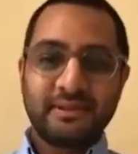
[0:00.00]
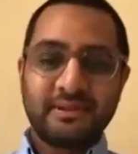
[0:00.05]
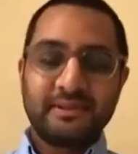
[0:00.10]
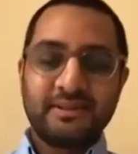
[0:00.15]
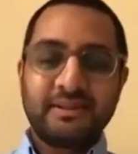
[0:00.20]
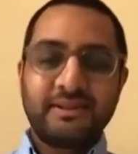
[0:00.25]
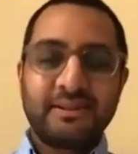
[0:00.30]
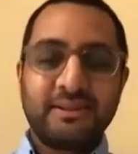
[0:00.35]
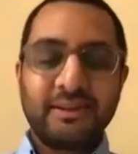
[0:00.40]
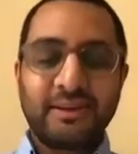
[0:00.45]

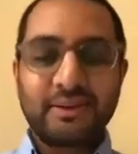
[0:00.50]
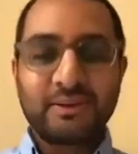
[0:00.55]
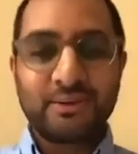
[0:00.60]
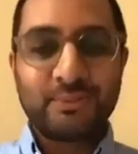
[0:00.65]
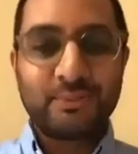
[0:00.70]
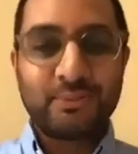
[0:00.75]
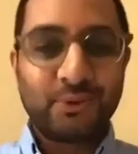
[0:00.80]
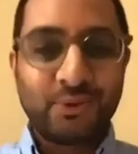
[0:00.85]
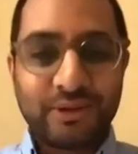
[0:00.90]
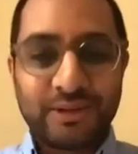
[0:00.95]
Yeah, good
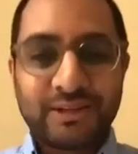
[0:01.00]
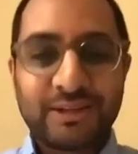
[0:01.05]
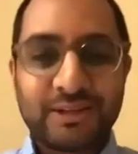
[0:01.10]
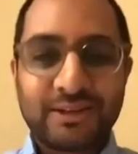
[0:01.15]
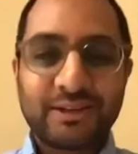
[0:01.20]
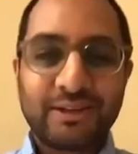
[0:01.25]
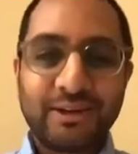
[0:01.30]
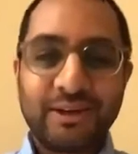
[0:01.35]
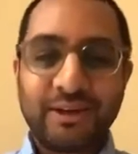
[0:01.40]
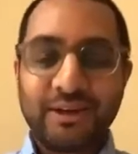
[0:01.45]
morning.
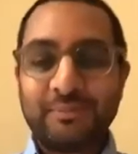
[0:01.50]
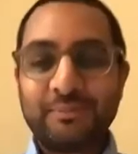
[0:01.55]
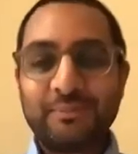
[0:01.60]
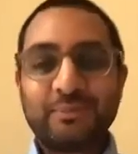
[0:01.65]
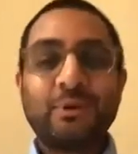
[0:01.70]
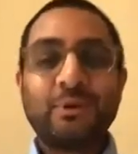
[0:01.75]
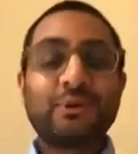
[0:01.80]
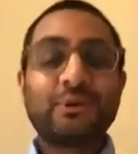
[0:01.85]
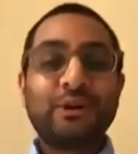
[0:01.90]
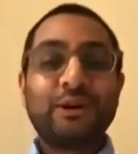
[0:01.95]

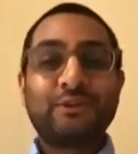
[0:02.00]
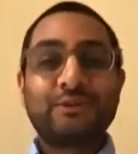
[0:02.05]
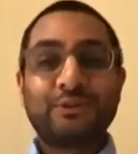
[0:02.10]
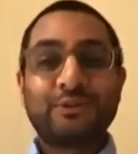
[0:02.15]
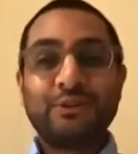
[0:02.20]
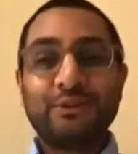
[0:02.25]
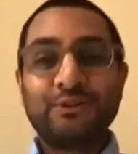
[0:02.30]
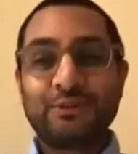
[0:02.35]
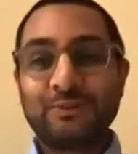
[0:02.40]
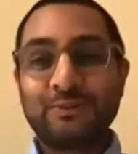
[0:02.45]
Well, good afternoon
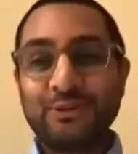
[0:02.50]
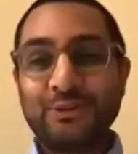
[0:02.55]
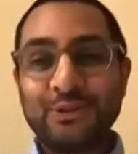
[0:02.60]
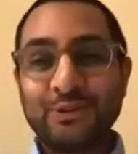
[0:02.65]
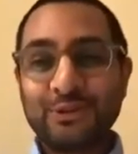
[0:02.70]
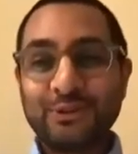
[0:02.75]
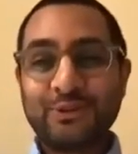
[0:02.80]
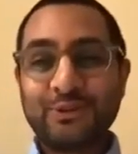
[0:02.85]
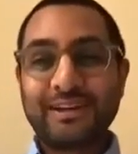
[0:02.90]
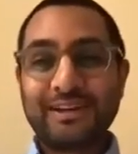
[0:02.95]
from New
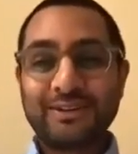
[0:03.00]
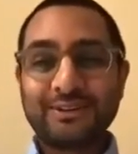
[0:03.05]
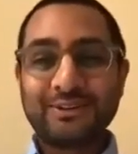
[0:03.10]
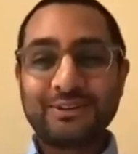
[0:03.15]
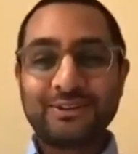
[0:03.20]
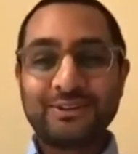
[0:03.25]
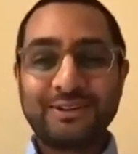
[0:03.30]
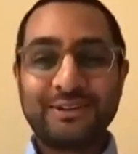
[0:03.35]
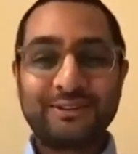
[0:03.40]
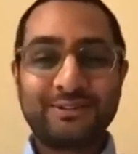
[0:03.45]
York, and
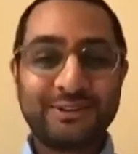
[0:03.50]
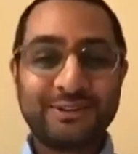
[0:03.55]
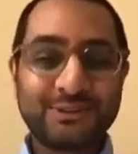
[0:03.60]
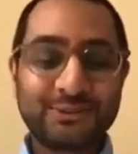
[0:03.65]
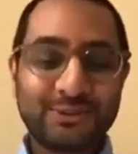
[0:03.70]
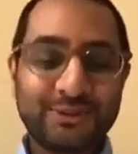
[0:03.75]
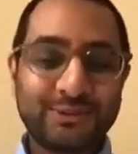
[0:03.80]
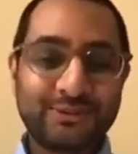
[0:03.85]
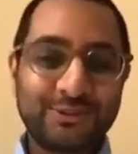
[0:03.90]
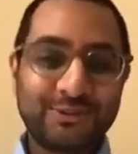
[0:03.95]
good evening to
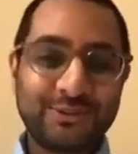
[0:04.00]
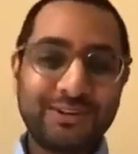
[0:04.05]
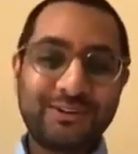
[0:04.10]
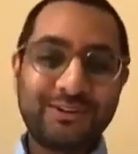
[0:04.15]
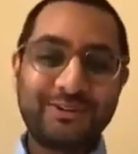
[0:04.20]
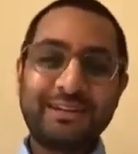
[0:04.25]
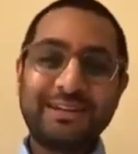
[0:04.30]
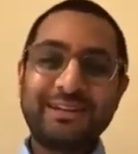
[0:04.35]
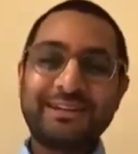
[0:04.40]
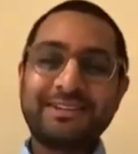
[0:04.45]
all of you there in
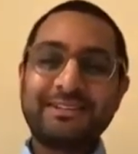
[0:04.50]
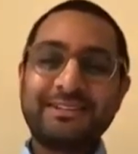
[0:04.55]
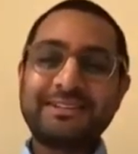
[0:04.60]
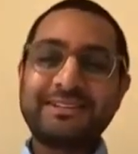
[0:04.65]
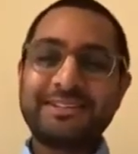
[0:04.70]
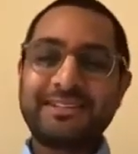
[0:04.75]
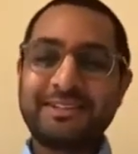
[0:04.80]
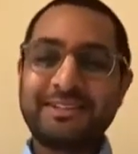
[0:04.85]
England.